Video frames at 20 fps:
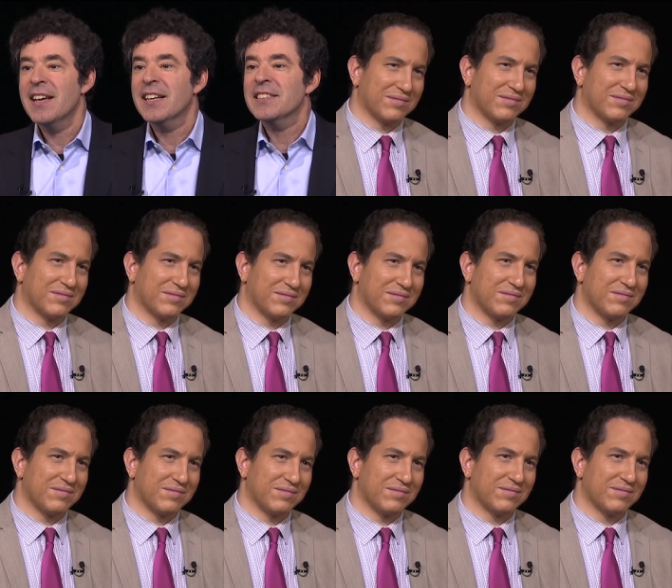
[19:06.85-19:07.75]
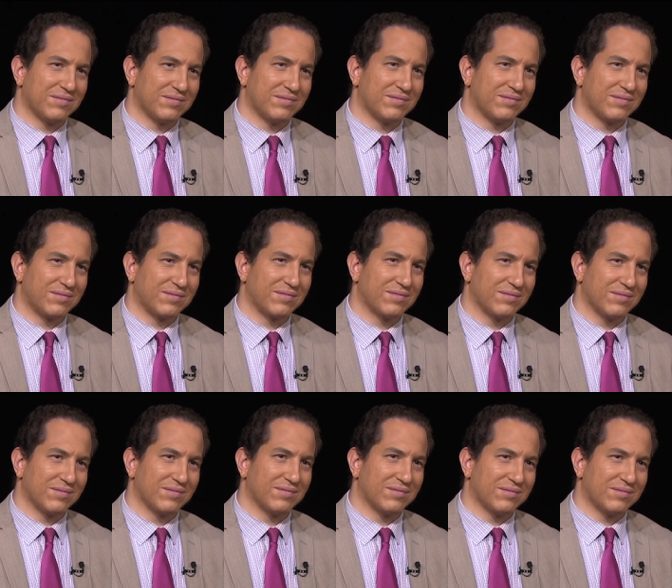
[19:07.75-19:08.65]
Stop calling the
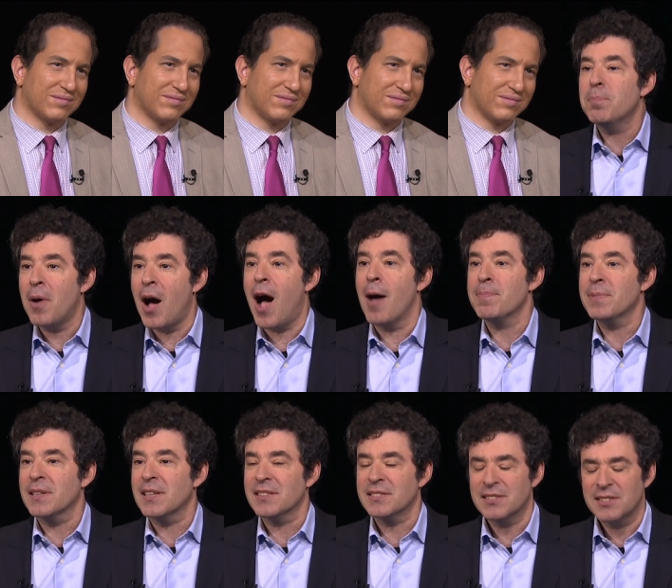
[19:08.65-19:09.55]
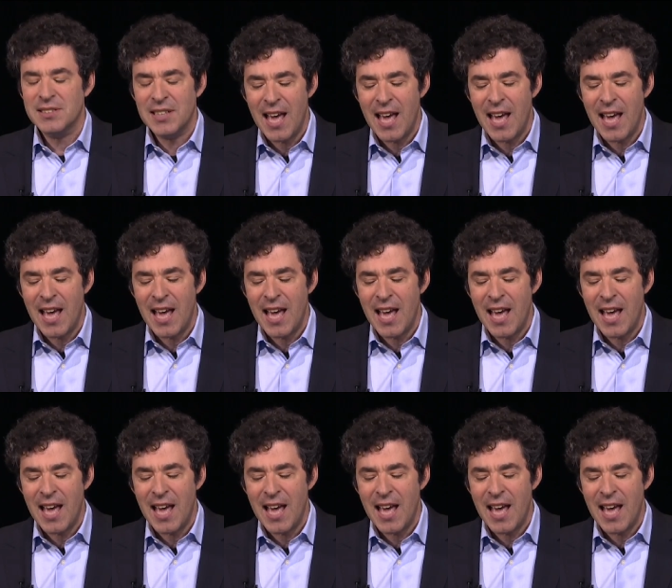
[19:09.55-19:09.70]
far right populists.